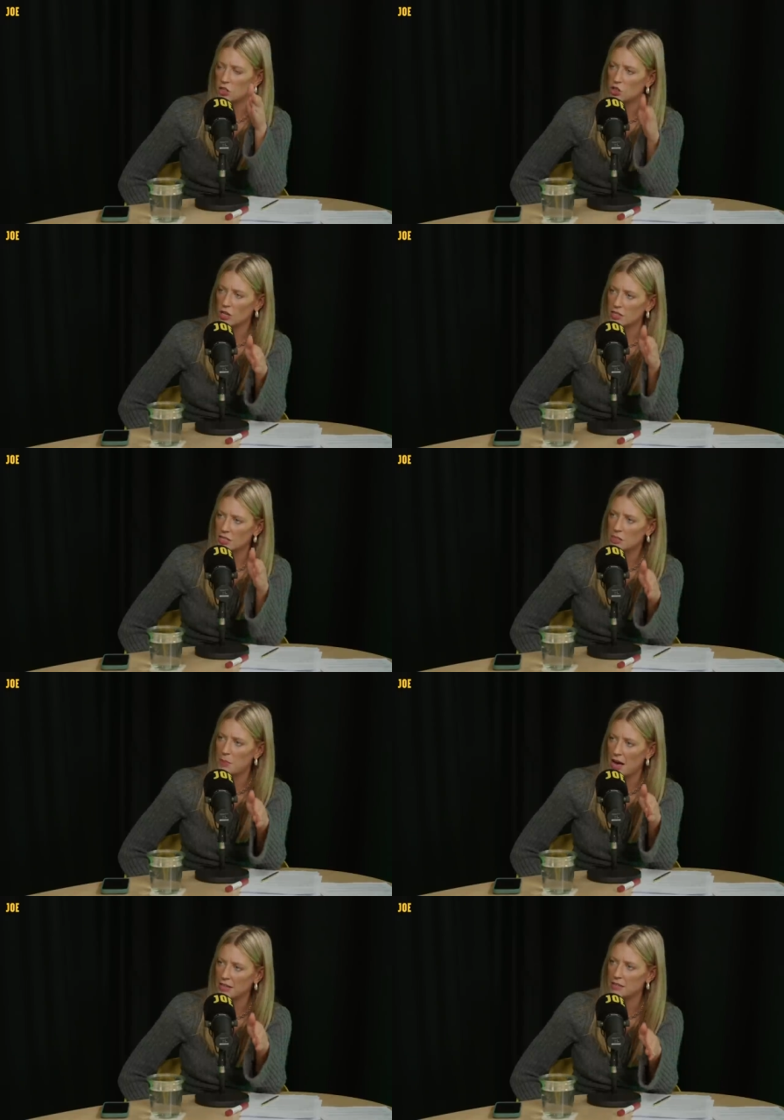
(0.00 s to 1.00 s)
is just as
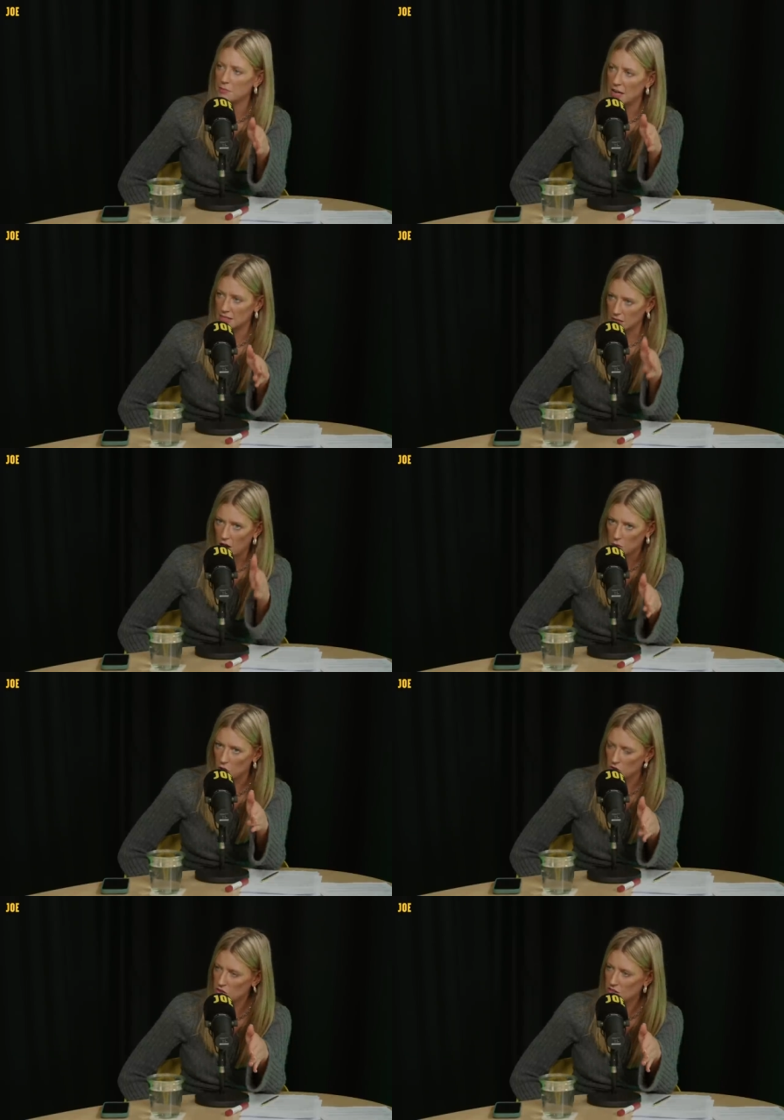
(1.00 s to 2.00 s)
bad as I
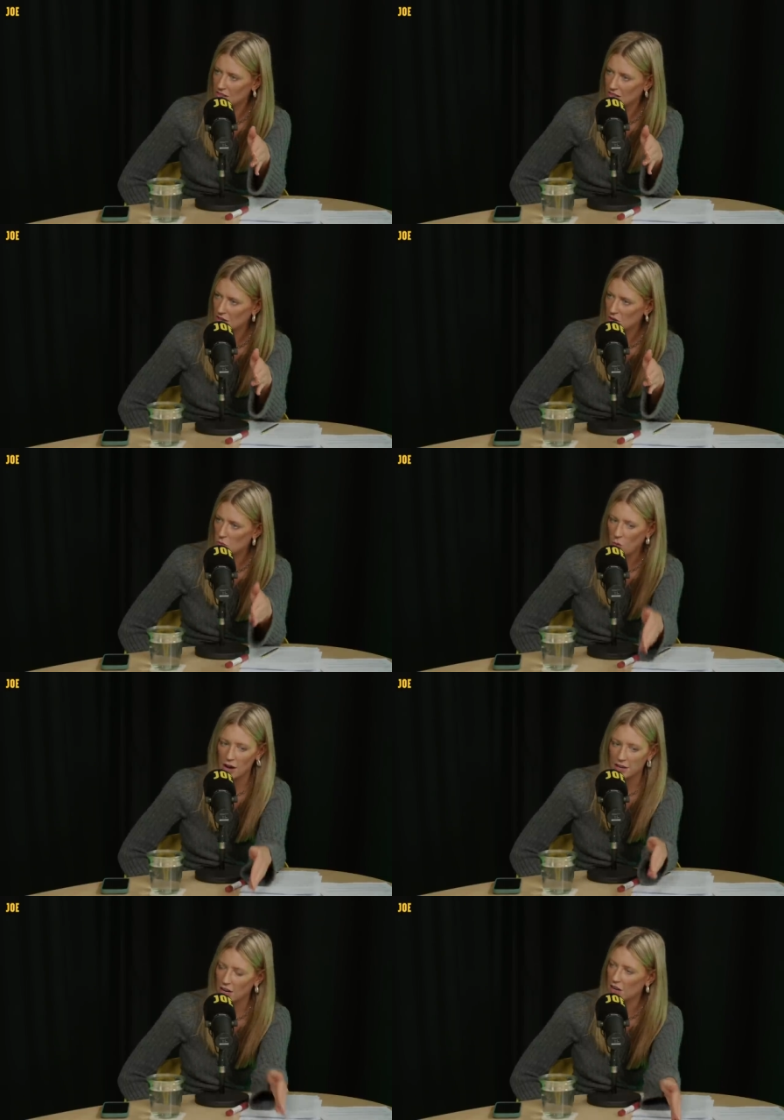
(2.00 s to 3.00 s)
was.
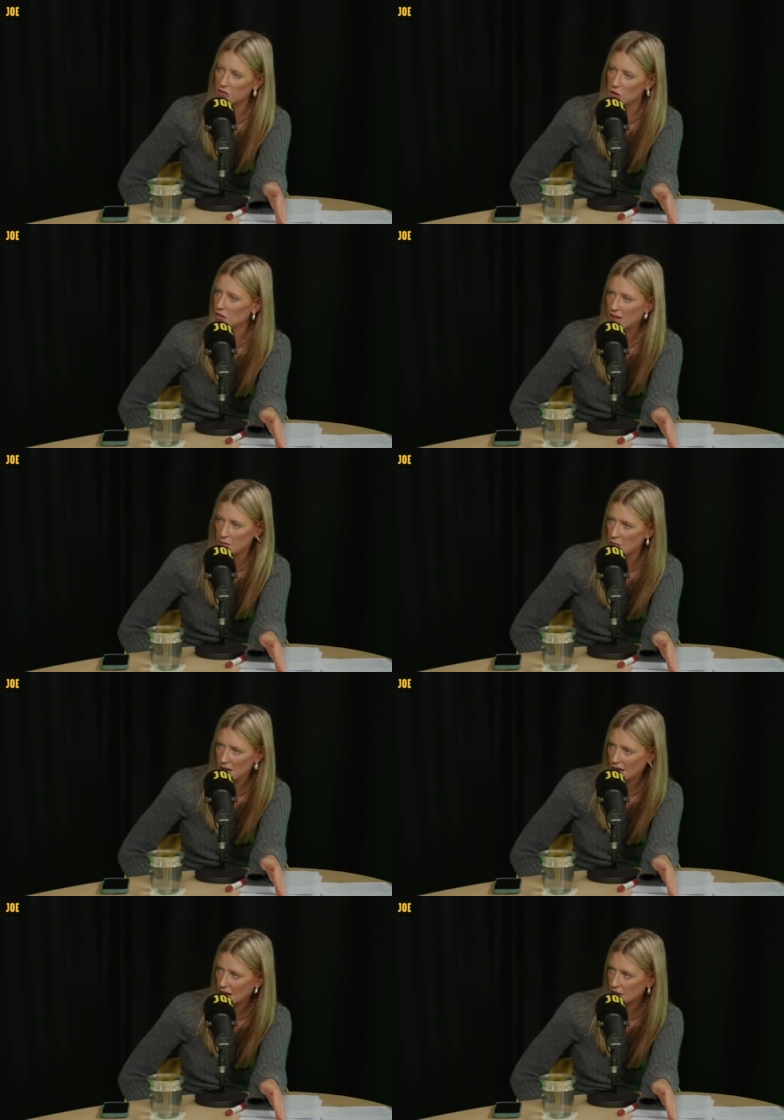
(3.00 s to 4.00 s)
Why on earth not keep
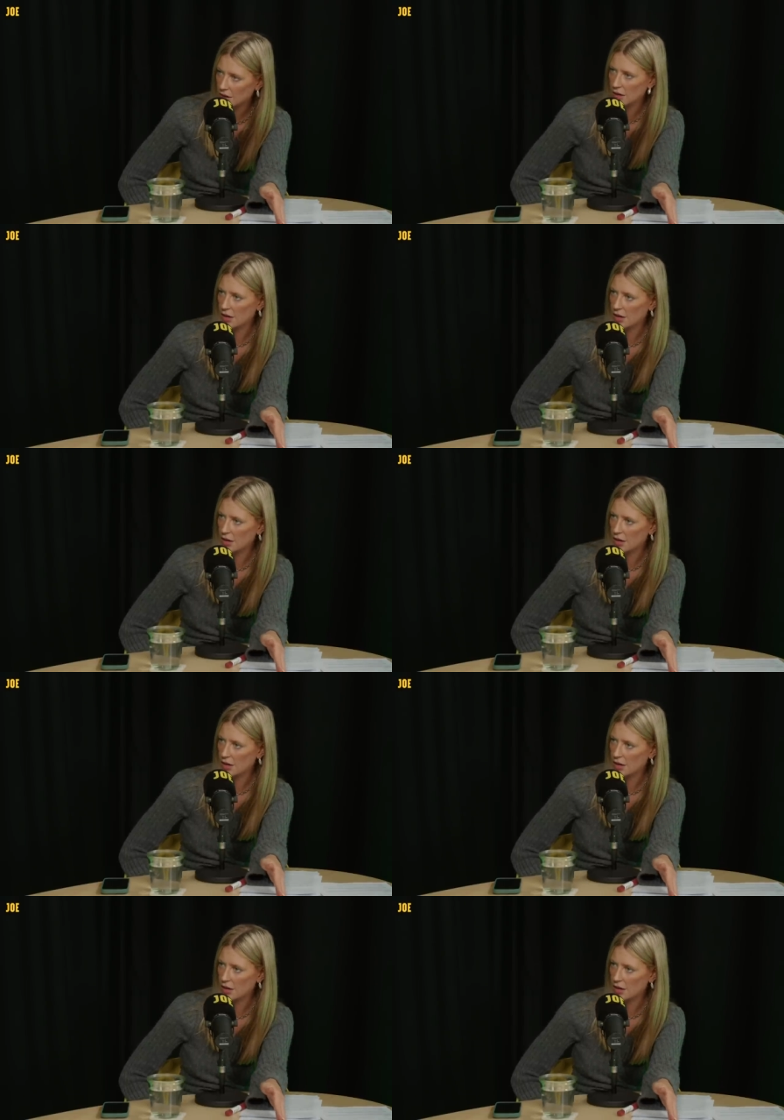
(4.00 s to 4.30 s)
me in?